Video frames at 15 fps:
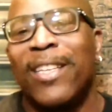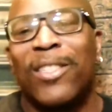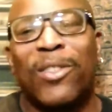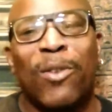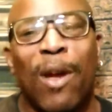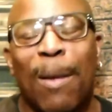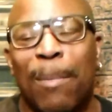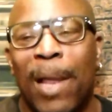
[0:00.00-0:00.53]

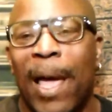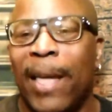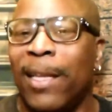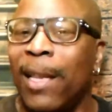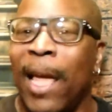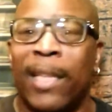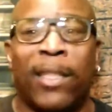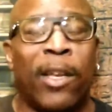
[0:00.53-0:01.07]
So I'm
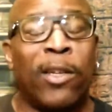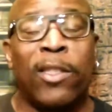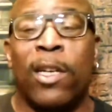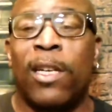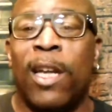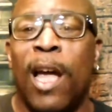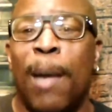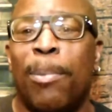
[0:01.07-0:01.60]
like, like there's
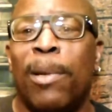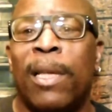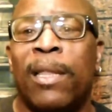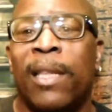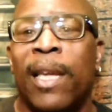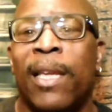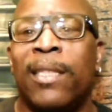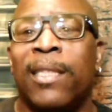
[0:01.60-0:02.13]
a couple
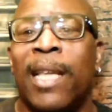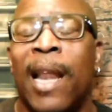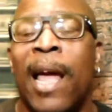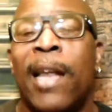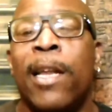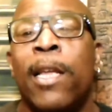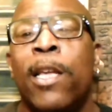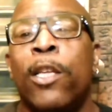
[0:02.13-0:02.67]
of things that
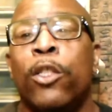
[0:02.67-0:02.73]
I